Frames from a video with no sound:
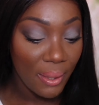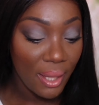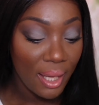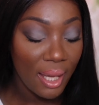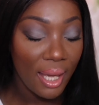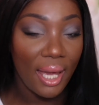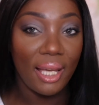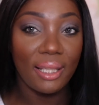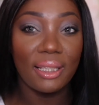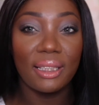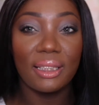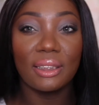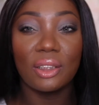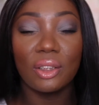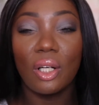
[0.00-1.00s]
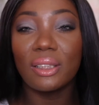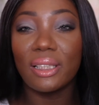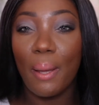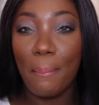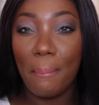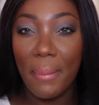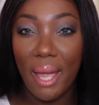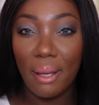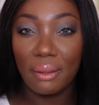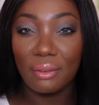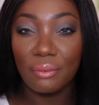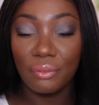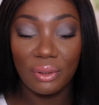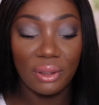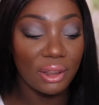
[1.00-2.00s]
and it's not a matte
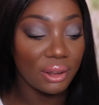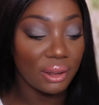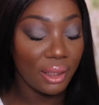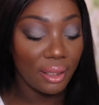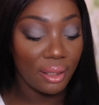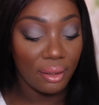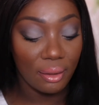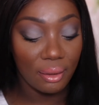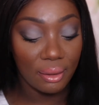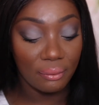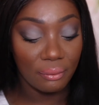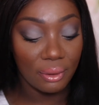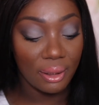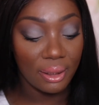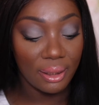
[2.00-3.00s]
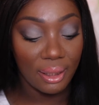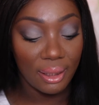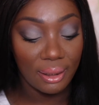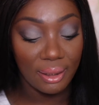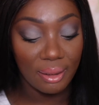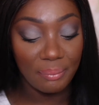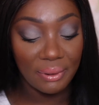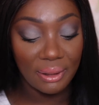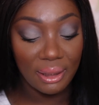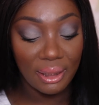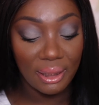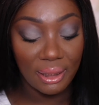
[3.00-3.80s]
finish lipstick.